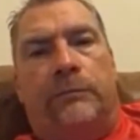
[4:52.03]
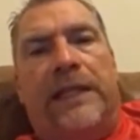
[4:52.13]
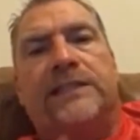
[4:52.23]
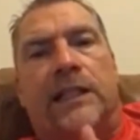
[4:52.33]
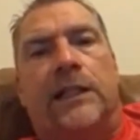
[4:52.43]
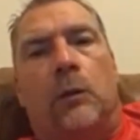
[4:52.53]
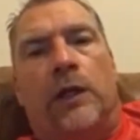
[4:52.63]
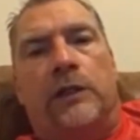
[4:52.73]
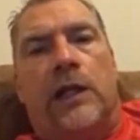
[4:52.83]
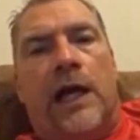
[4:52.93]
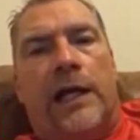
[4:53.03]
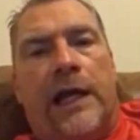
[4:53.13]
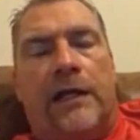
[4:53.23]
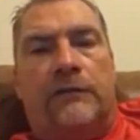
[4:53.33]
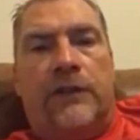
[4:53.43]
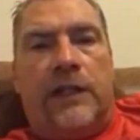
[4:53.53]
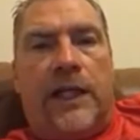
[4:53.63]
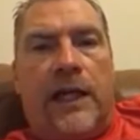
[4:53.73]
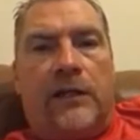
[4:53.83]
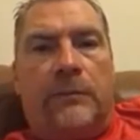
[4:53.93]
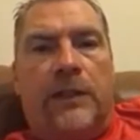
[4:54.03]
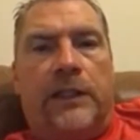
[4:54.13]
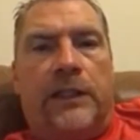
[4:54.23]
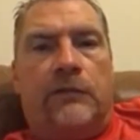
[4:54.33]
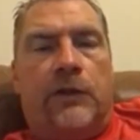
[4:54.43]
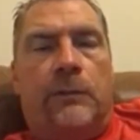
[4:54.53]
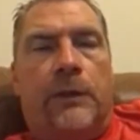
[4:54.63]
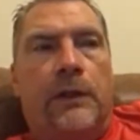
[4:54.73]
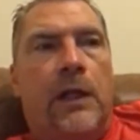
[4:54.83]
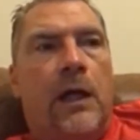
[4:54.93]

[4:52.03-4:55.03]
basically what you got out of the accountability group.